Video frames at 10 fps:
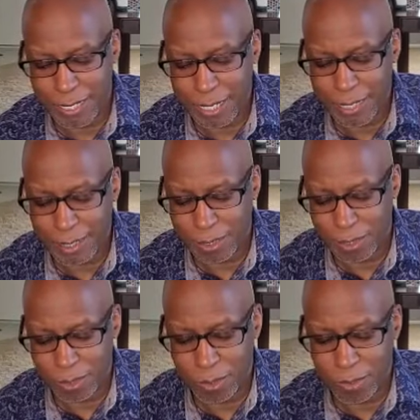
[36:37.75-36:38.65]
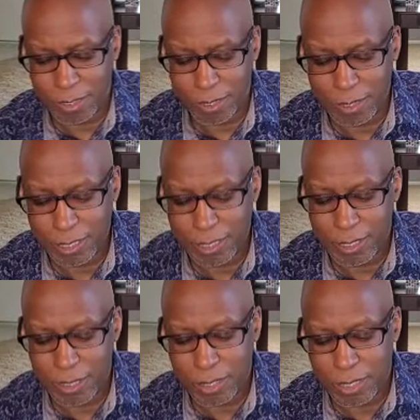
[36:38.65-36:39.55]
I like this story.
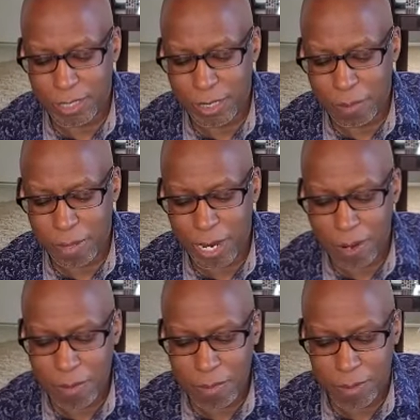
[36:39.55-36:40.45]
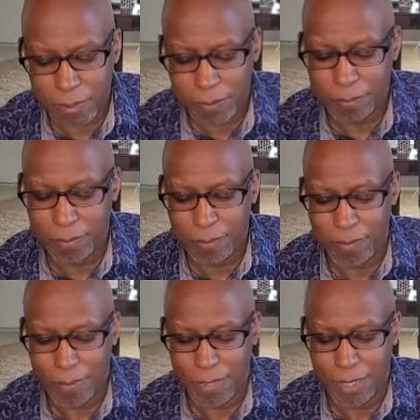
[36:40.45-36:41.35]
It's just it's the parable,
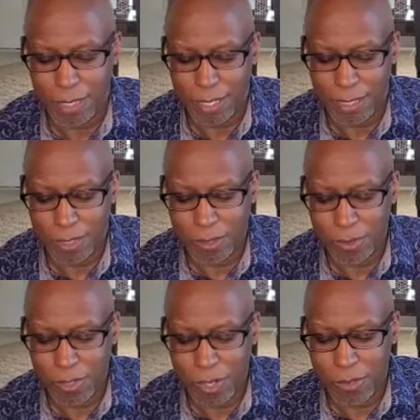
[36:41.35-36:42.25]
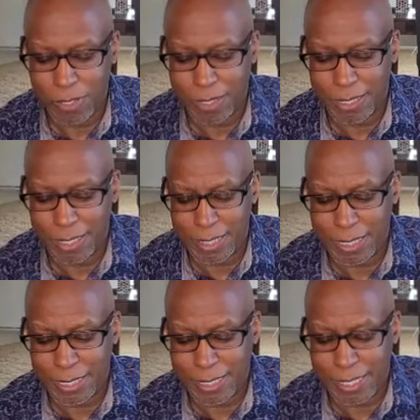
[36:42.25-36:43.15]
and you'll know it as I,
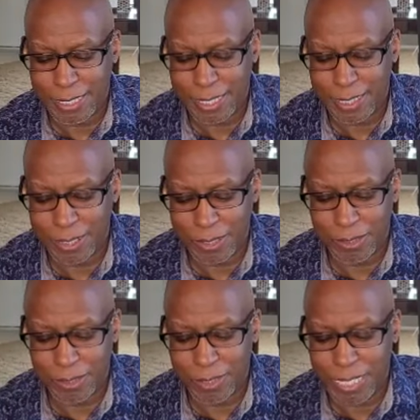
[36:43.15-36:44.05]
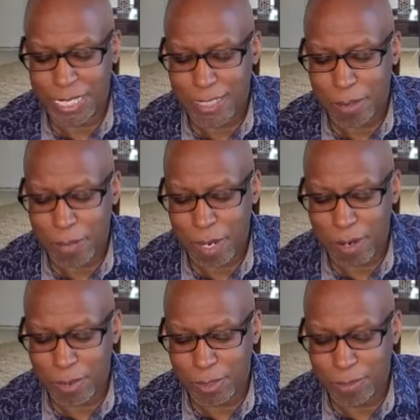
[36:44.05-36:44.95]
as I say this to you. It's the
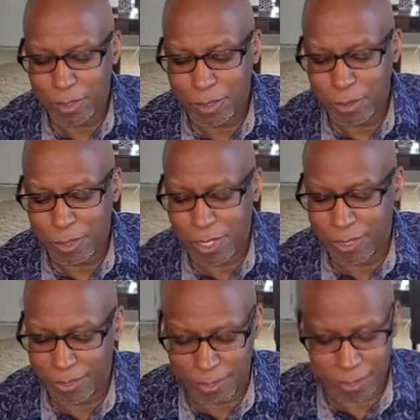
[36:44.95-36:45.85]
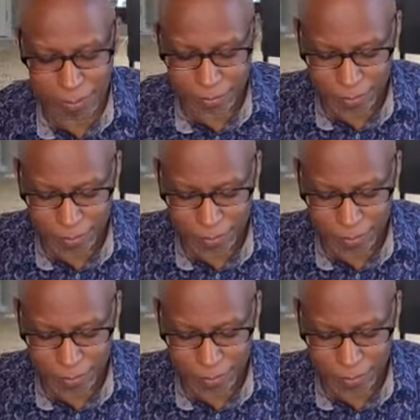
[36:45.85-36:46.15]
parable of the two sons.